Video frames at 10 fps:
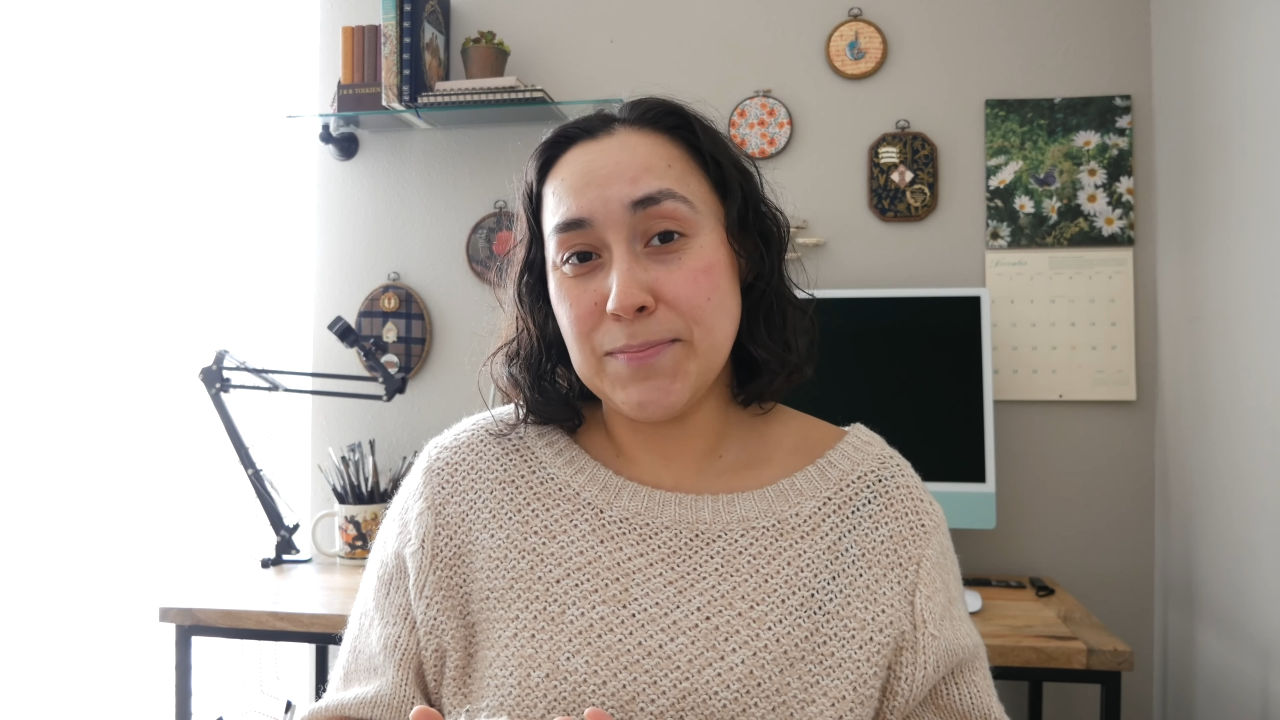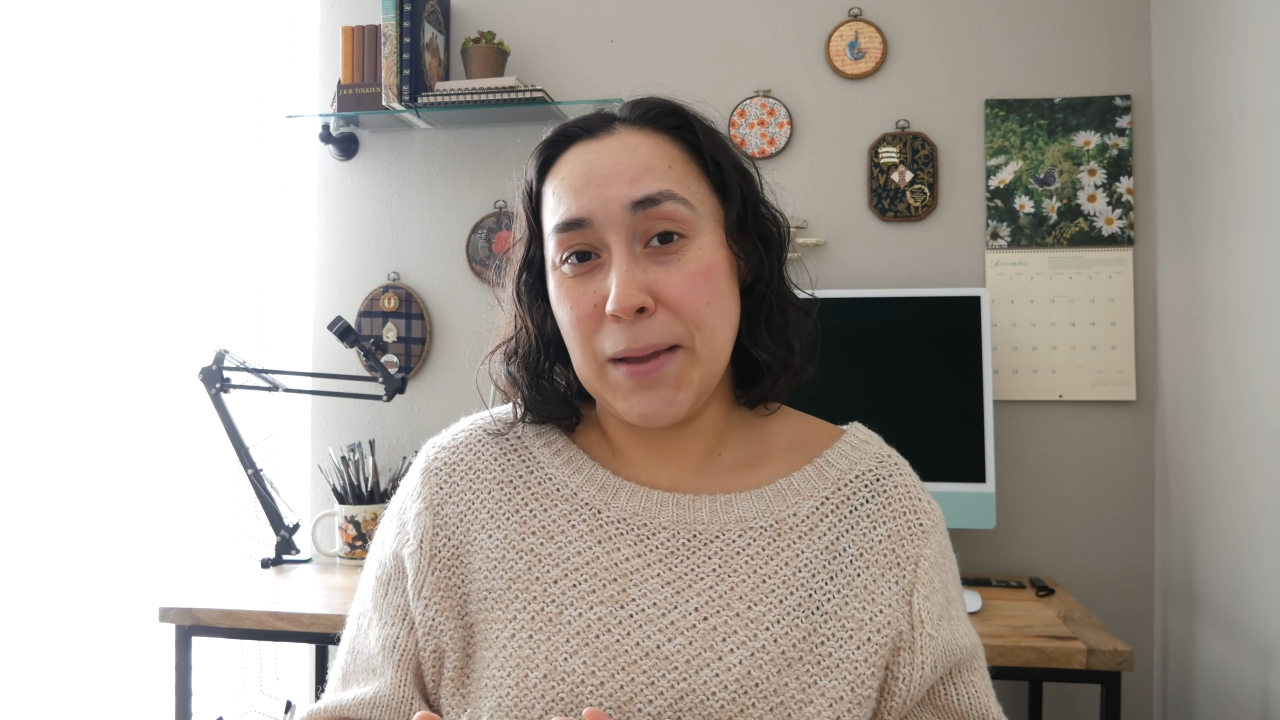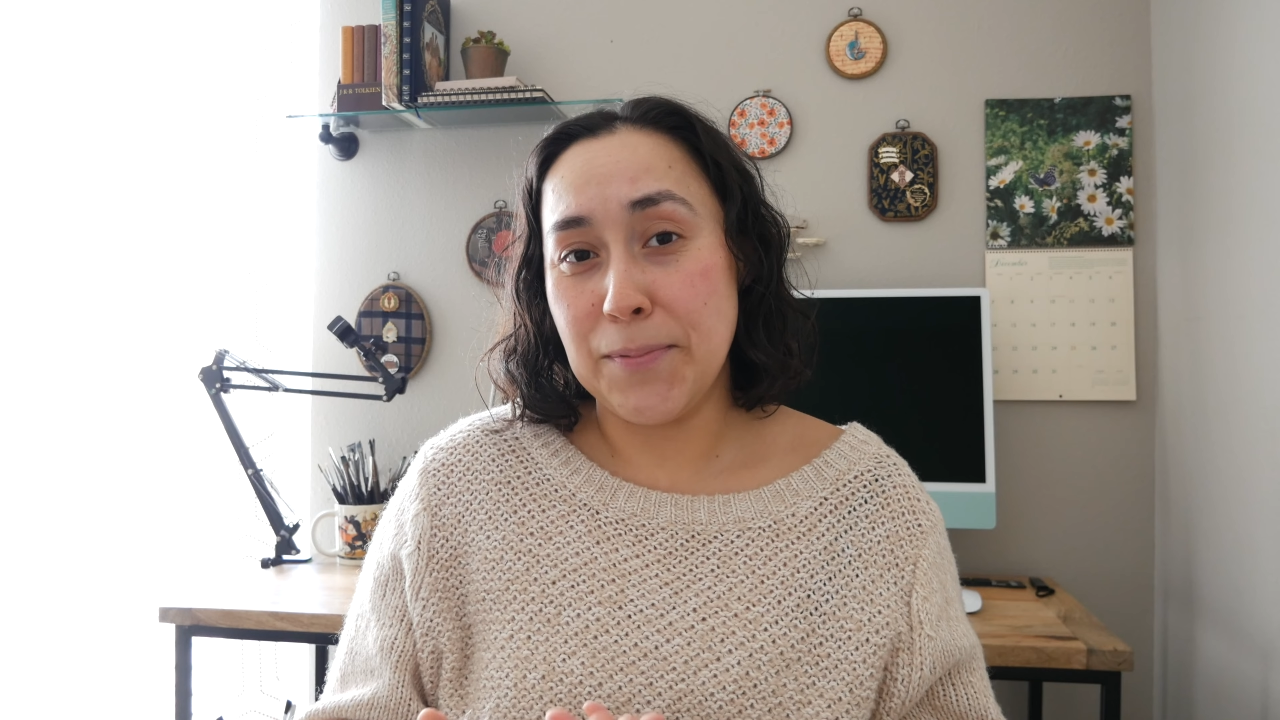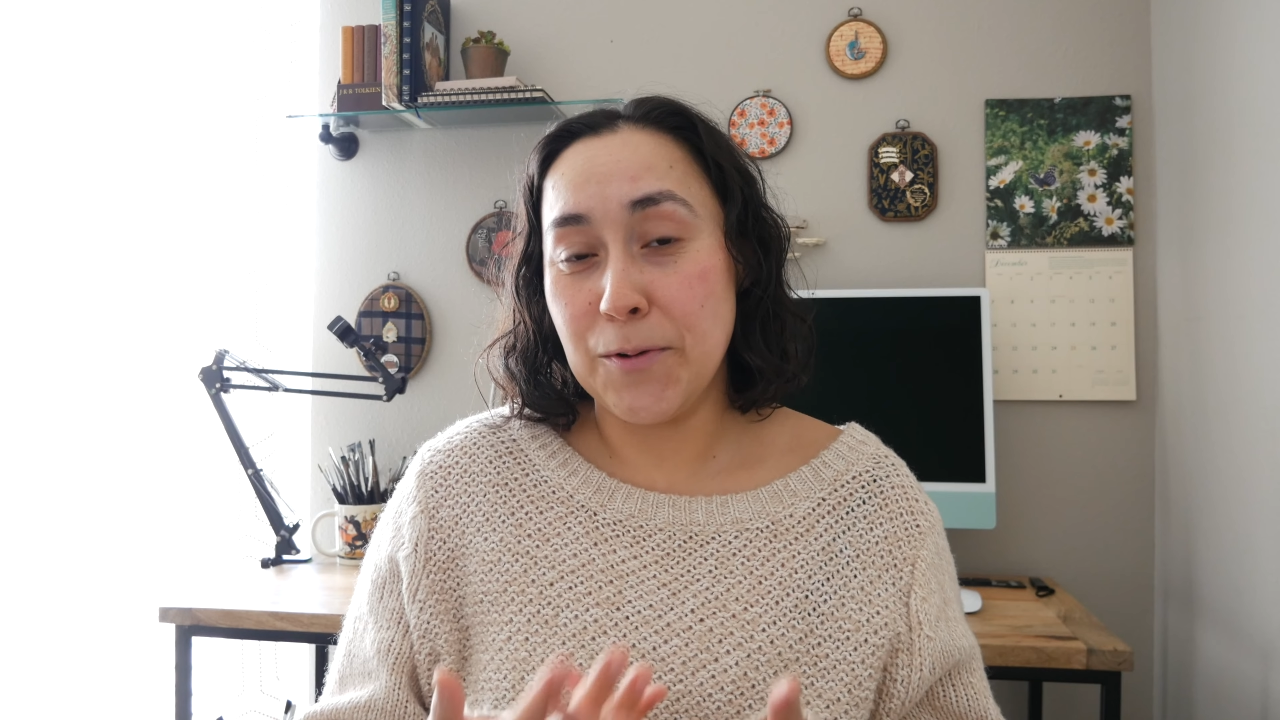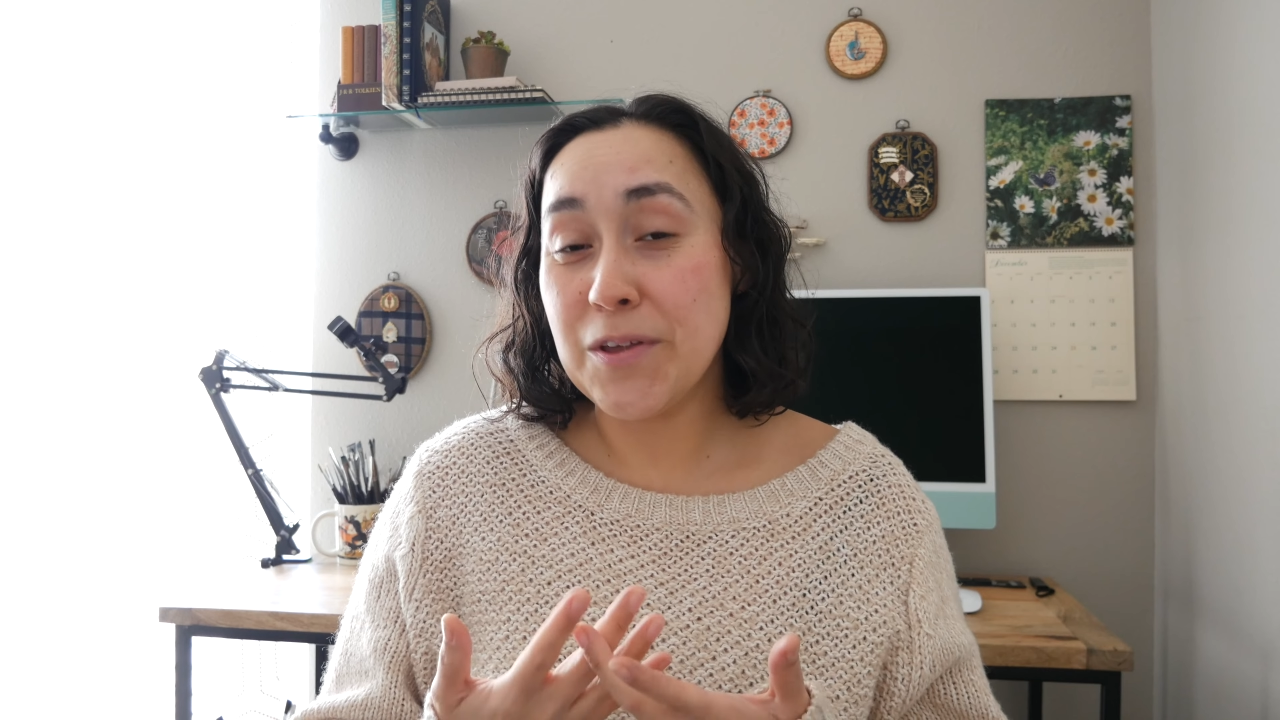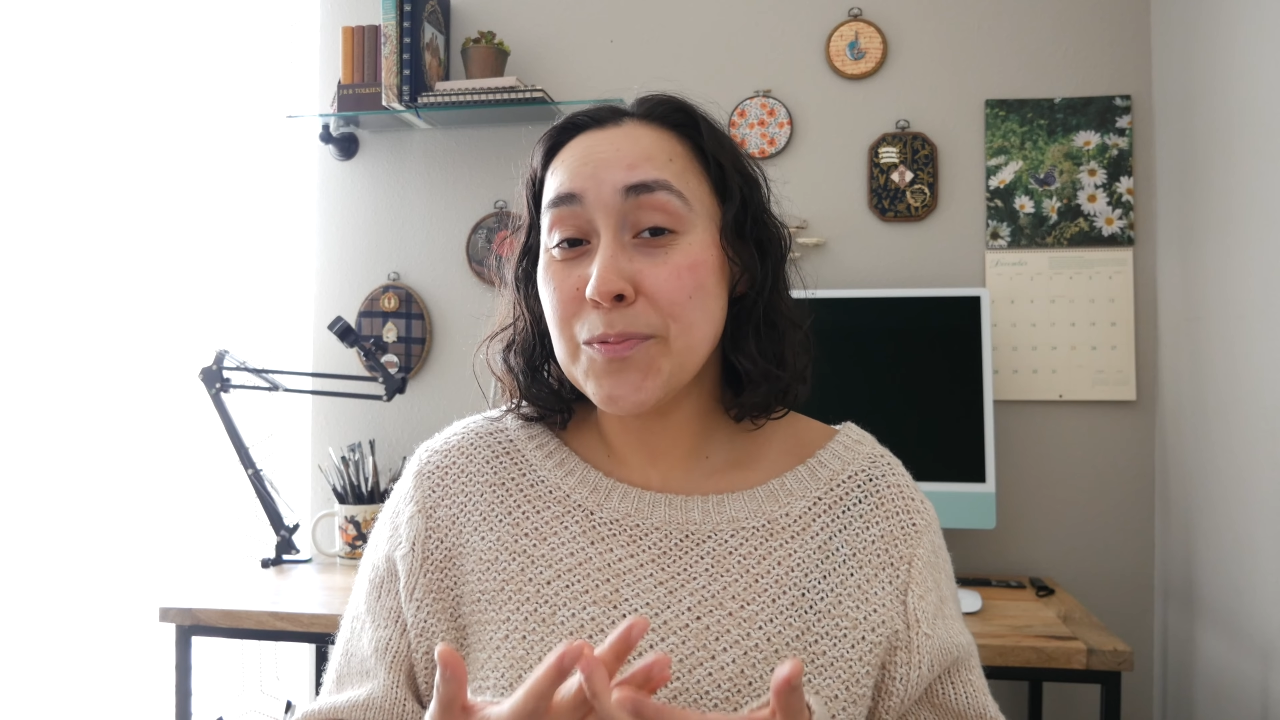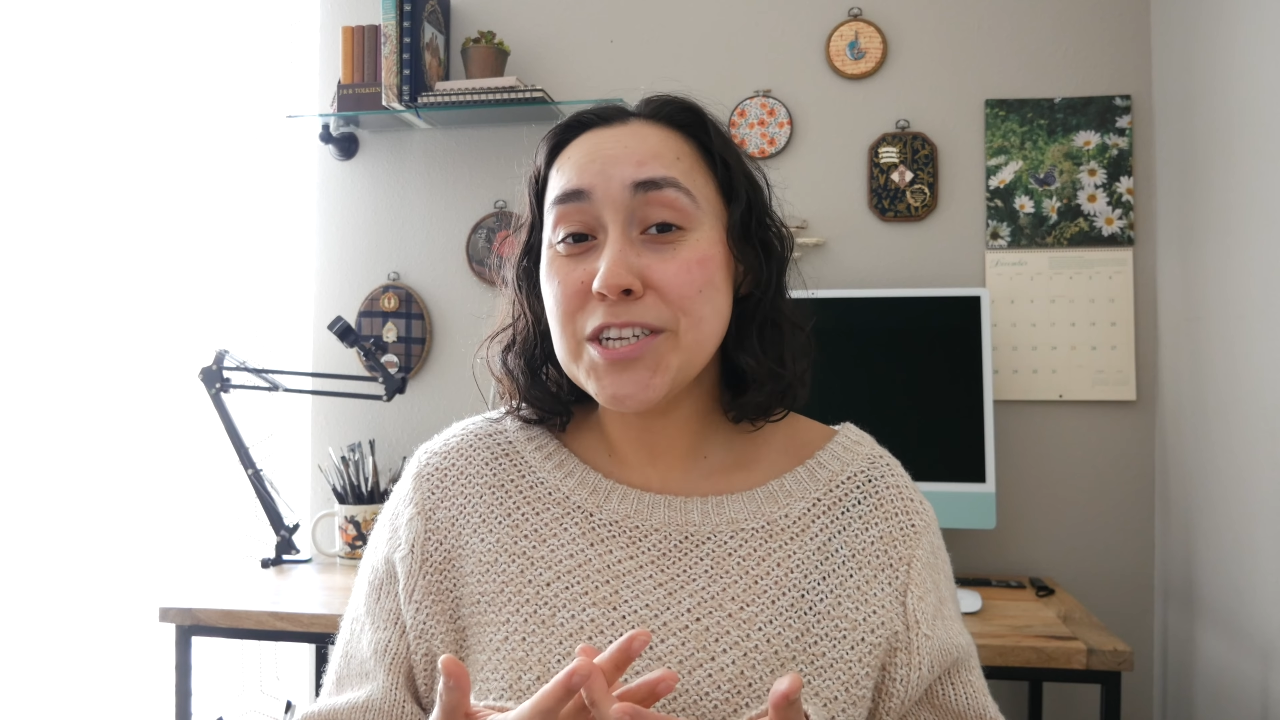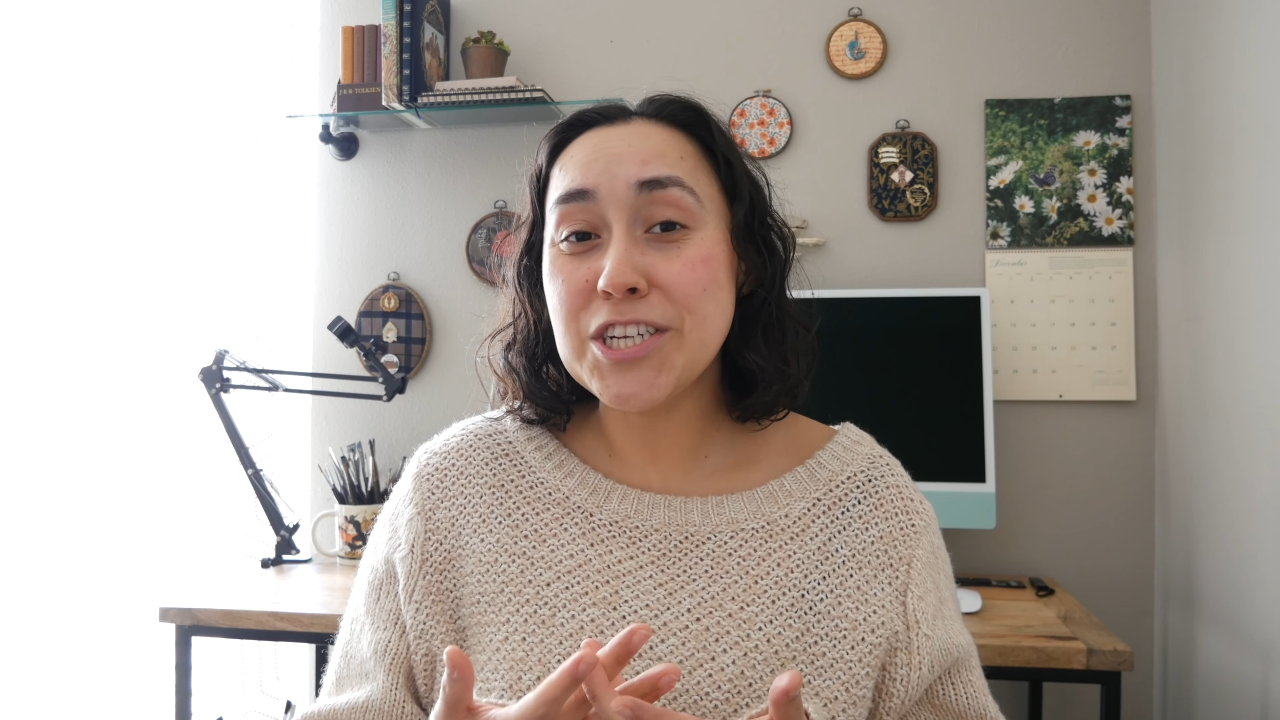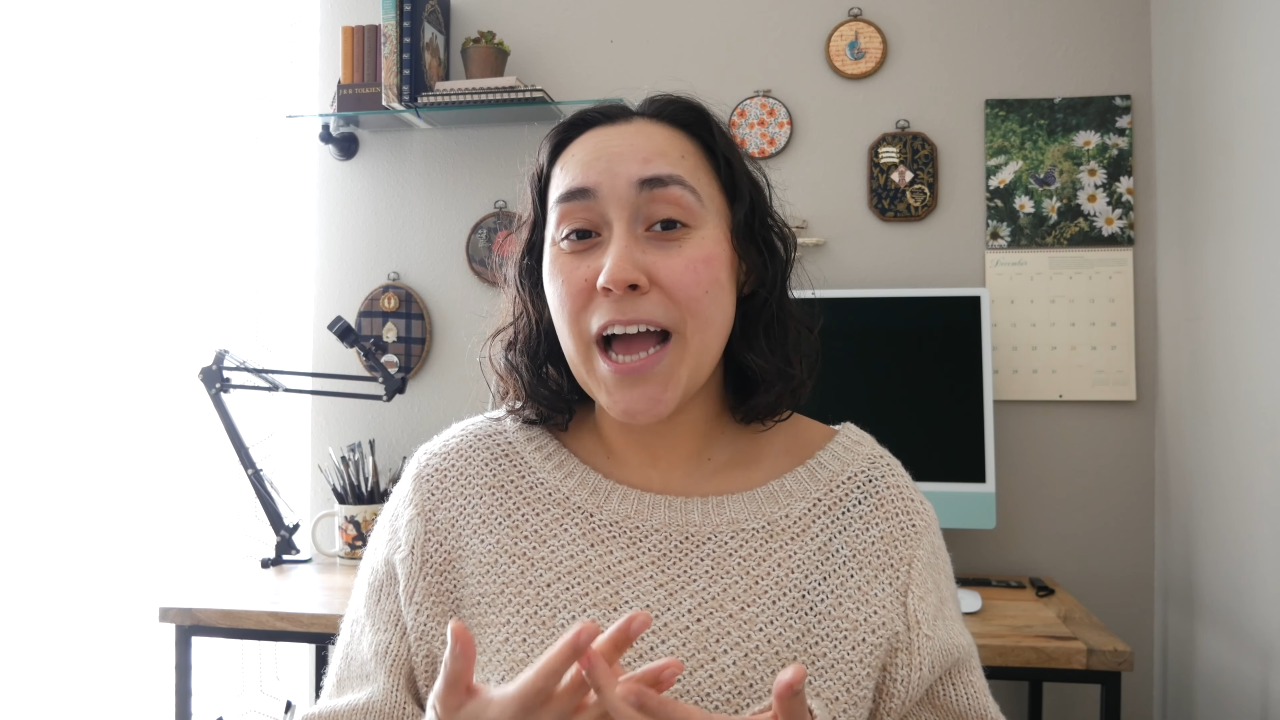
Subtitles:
paper with which